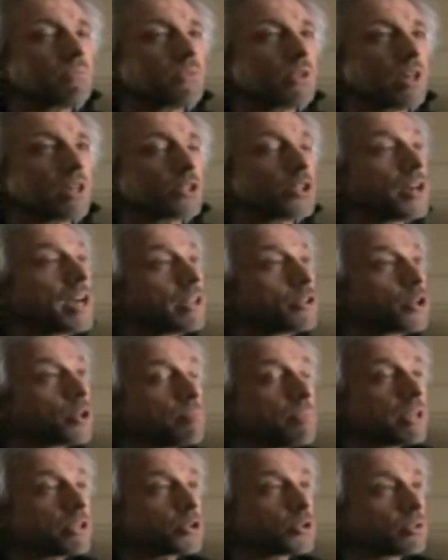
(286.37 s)
Dr. Edgar
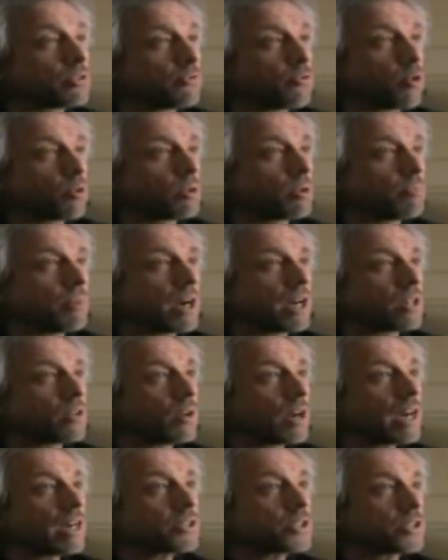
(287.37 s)
Mitchell, the former
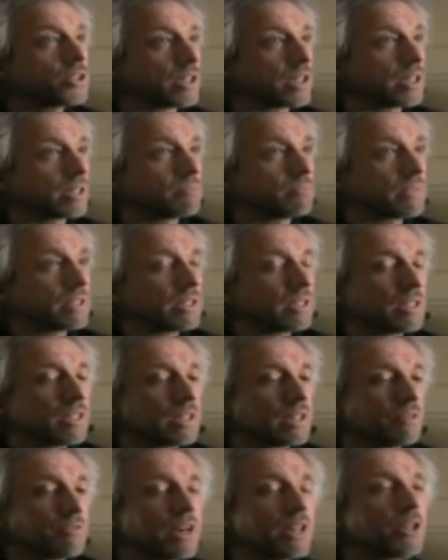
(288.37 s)
Apollo astronaut,
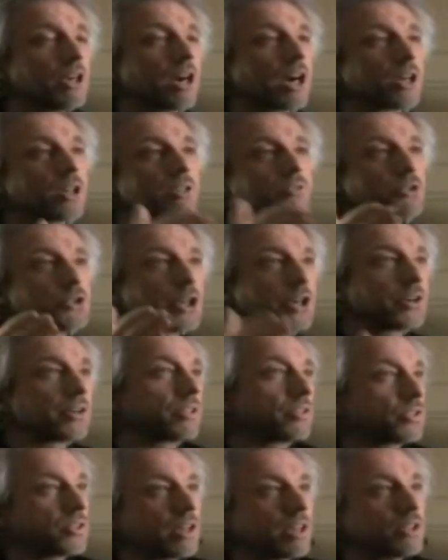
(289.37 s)
I've had the honor of sharing
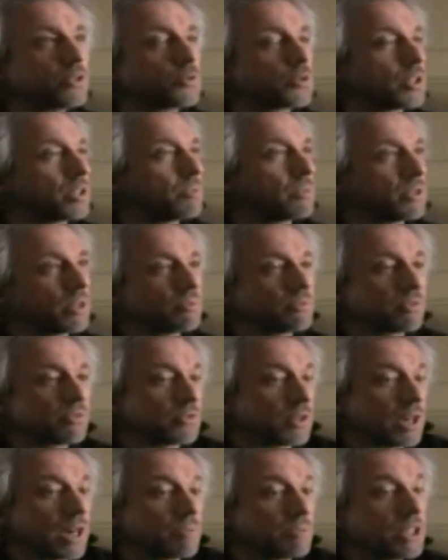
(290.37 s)
a stage with him a number of
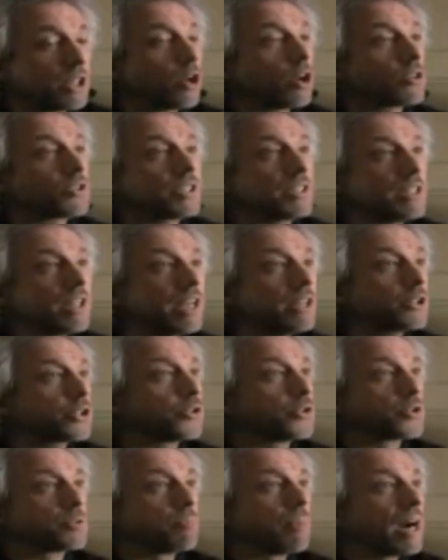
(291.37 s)
times. He calls it
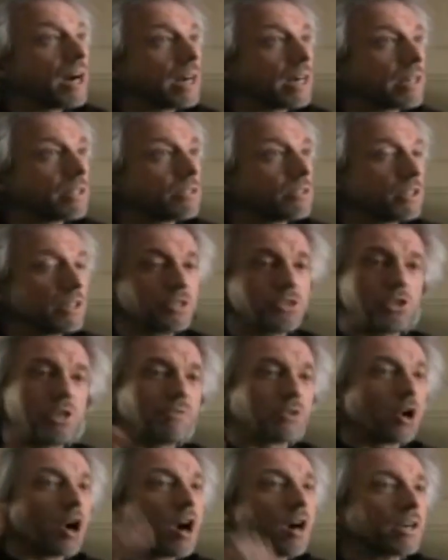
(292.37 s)
nature's mind.
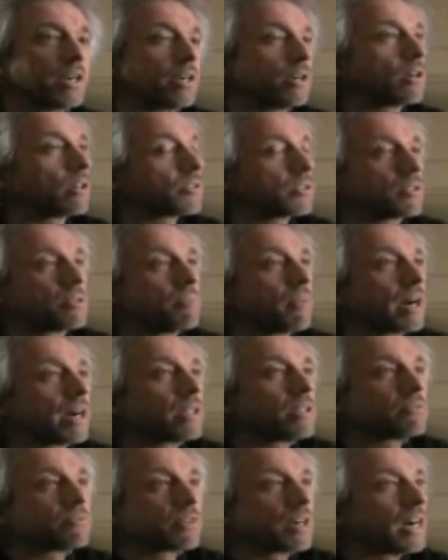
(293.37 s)
Stephen Hawking calls it the
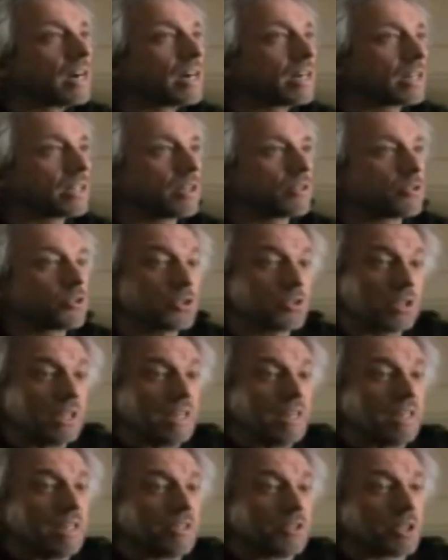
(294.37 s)
mind of God. Others
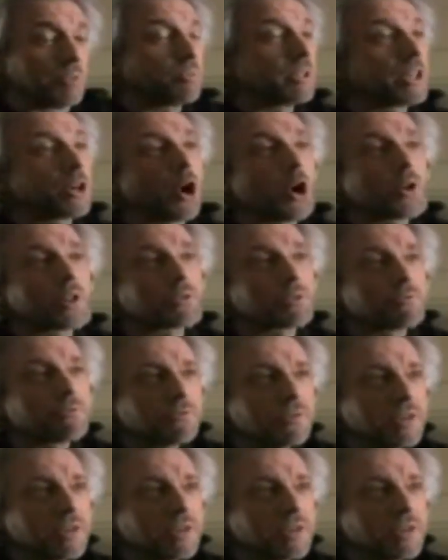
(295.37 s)
simply call it the